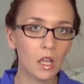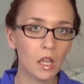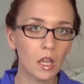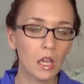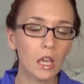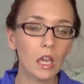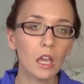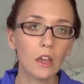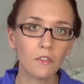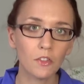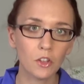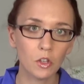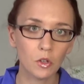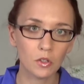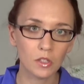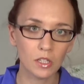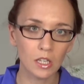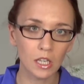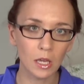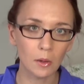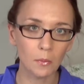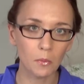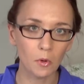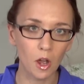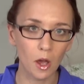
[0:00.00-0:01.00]
"If you
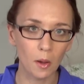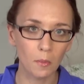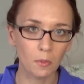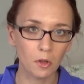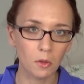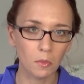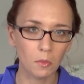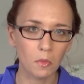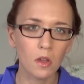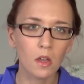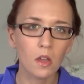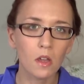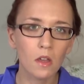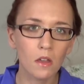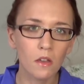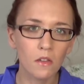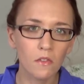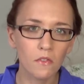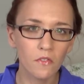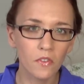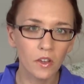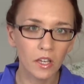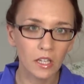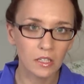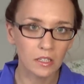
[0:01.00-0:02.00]
see a problem,
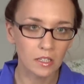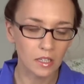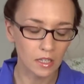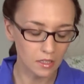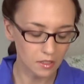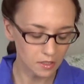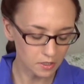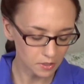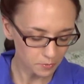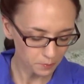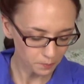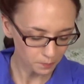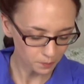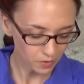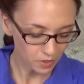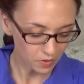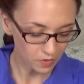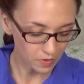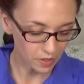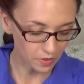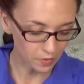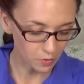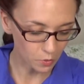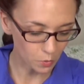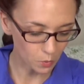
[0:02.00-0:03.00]
fix it,"
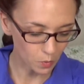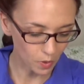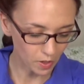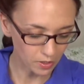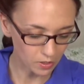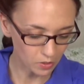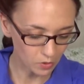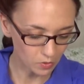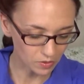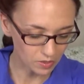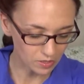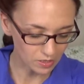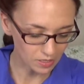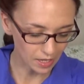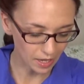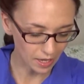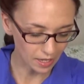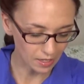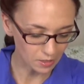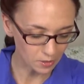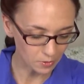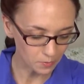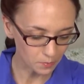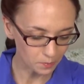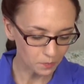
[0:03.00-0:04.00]
the other writers
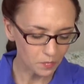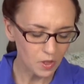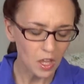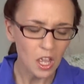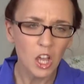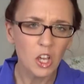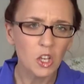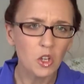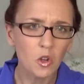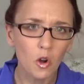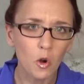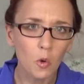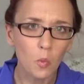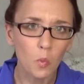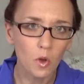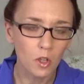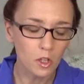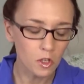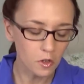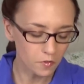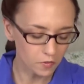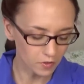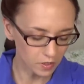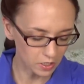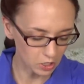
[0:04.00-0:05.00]
said. "You're a
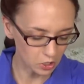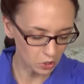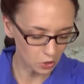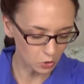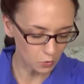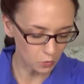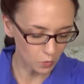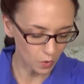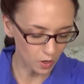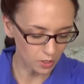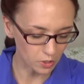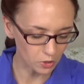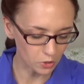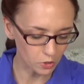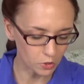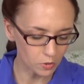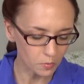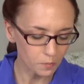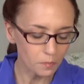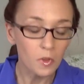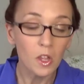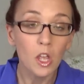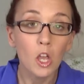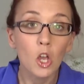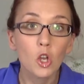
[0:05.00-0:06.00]
wonderfully good writer.
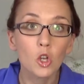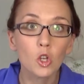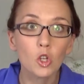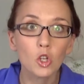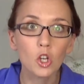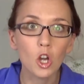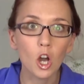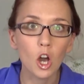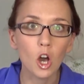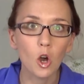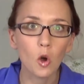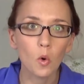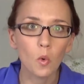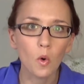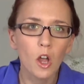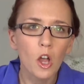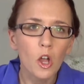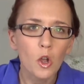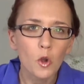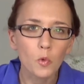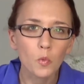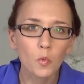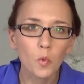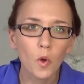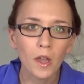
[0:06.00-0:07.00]
Go,
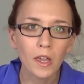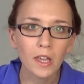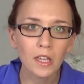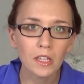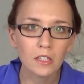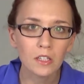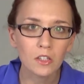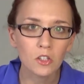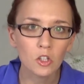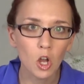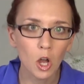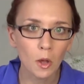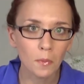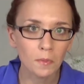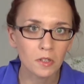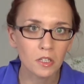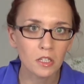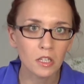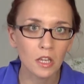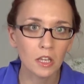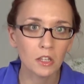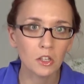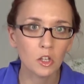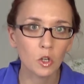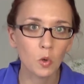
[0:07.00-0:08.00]
write a synopsis
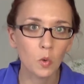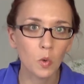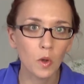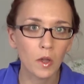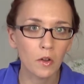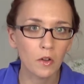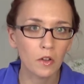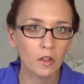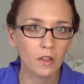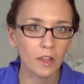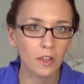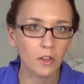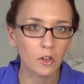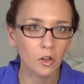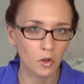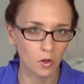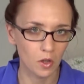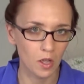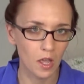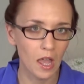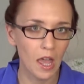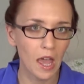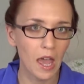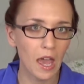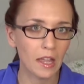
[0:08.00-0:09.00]
and a query letter,
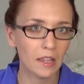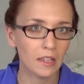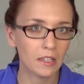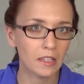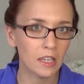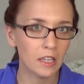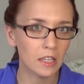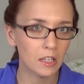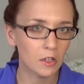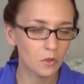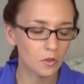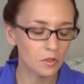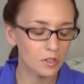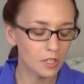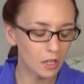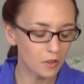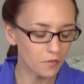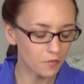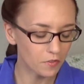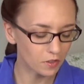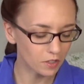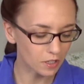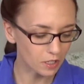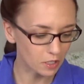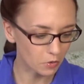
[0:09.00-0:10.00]
and get
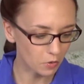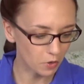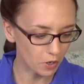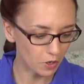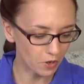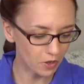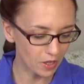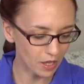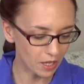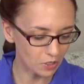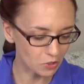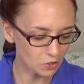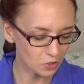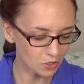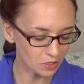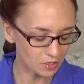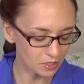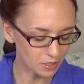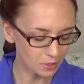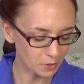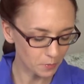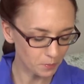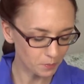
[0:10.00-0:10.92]
yourself a literary agent."